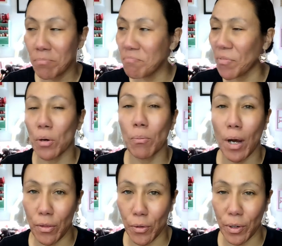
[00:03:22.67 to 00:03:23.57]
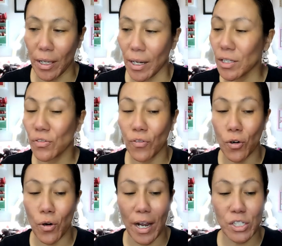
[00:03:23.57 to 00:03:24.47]
they don't bother you again. In Sephora, I
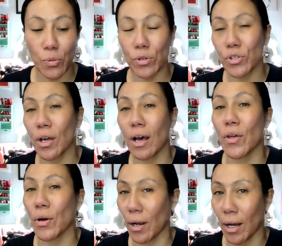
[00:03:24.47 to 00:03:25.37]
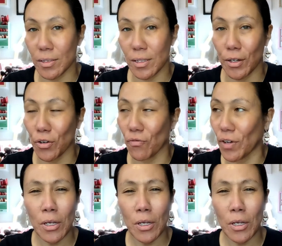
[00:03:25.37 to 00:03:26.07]
swear to God, they're constantly in your face.